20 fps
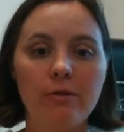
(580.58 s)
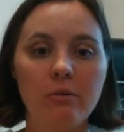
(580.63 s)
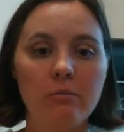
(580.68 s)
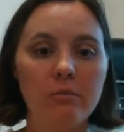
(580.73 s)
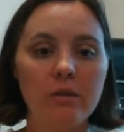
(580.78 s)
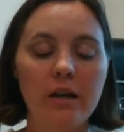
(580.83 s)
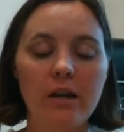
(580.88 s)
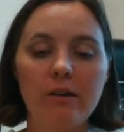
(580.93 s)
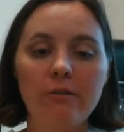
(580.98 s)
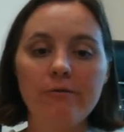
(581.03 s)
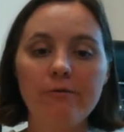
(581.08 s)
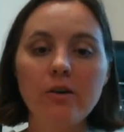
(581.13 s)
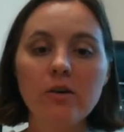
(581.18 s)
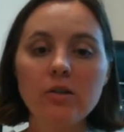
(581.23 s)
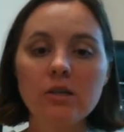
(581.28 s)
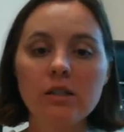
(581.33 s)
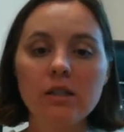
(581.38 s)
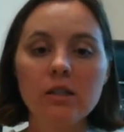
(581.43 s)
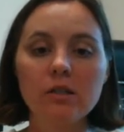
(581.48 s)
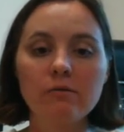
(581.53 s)
like
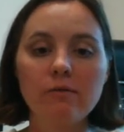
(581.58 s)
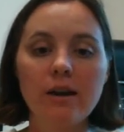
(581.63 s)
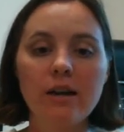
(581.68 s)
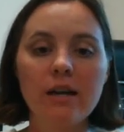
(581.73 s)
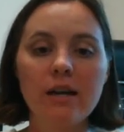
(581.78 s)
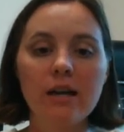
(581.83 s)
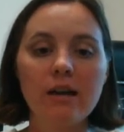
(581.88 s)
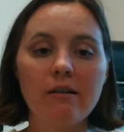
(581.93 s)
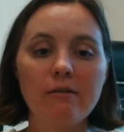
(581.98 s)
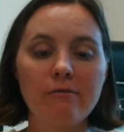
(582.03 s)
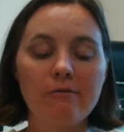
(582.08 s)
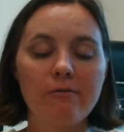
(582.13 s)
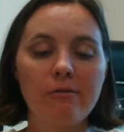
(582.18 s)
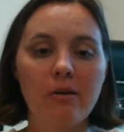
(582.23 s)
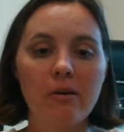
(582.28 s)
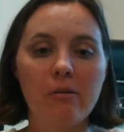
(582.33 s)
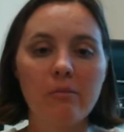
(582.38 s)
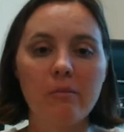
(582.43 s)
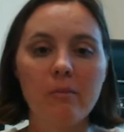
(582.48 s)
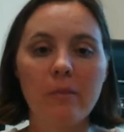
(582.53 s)
furnaces running,
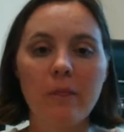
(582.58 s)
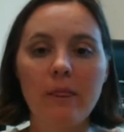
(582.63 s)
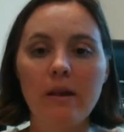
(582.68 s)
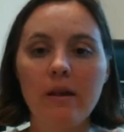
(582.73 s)
from